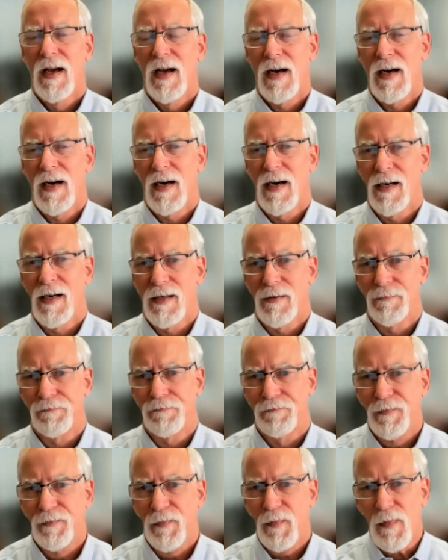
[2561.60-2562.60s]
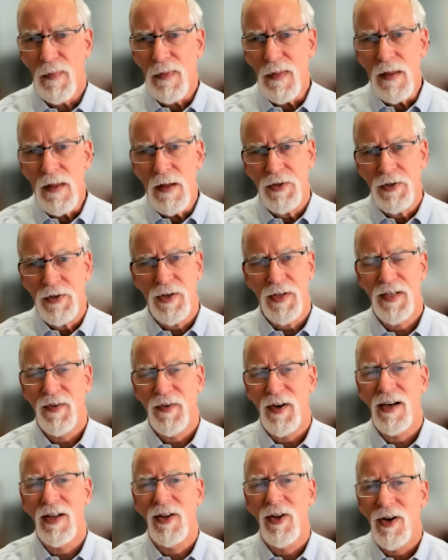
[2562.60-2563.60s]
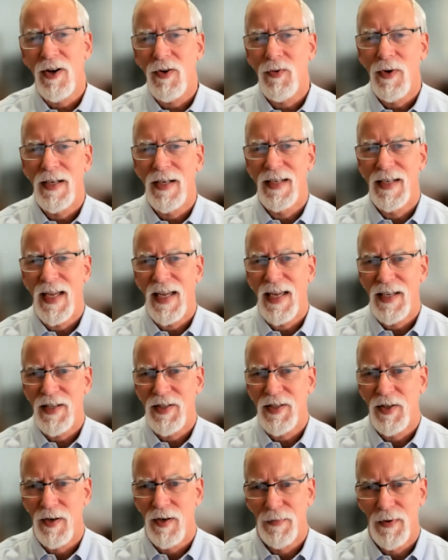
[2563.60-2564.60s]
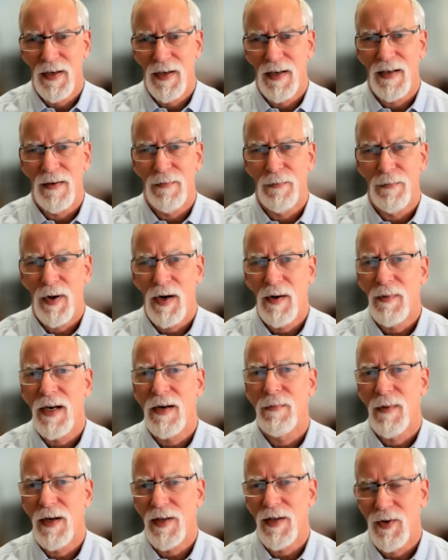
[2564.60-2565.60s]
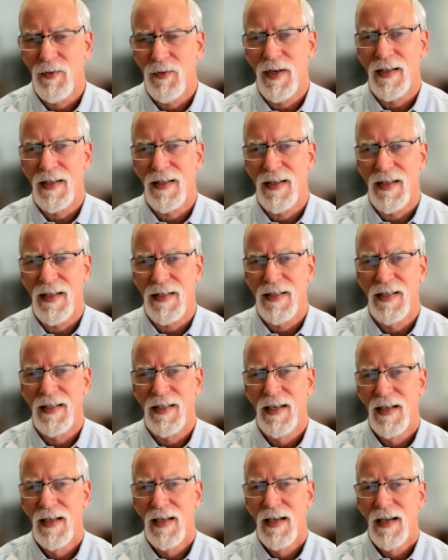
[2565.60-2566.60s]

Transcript: um, so that's a very long-winded answer, but permanent muscle weakness